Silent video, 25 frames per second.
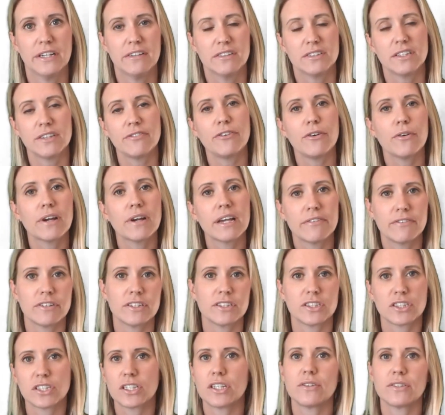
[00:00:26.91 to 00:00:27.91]
So if you're
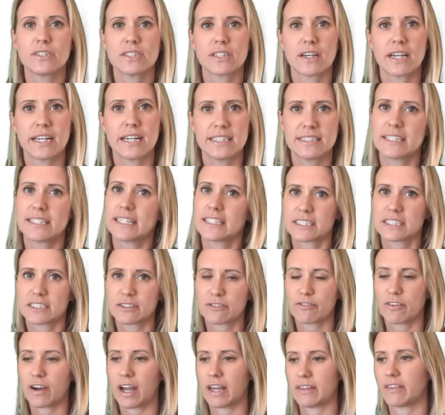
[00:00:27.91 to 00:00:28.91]
given two sides, it's to
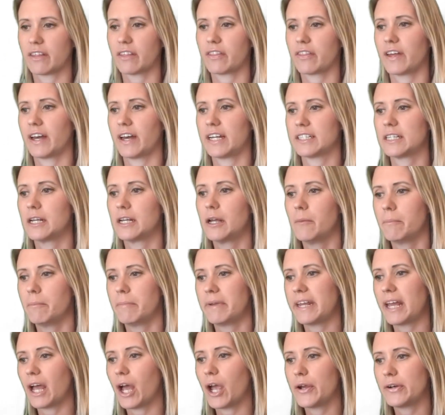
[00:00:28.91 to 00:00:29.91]
find the third,
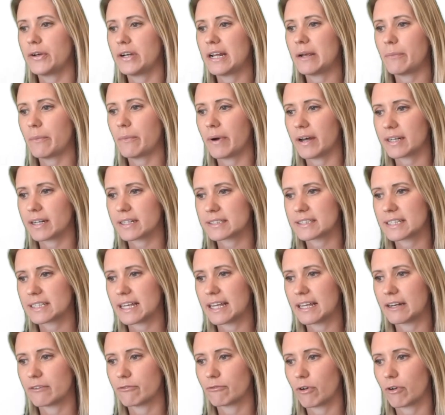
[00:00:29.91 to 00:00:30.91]
but it only works
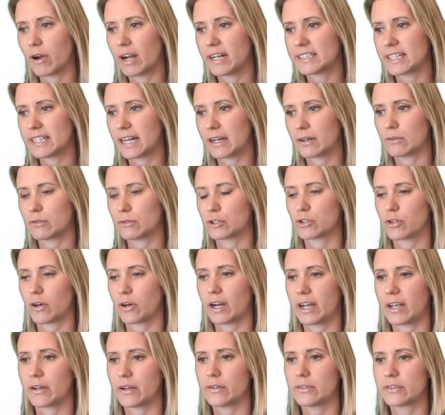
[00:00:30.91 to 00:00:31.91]
in right-angled
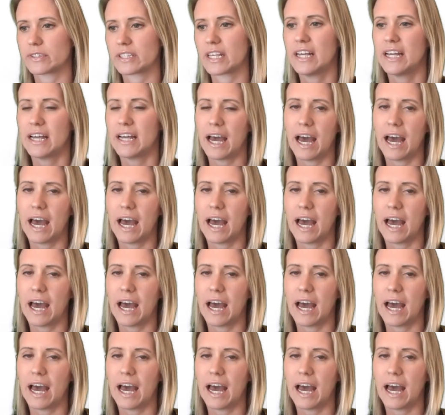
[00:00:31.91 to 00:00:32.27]
triangles.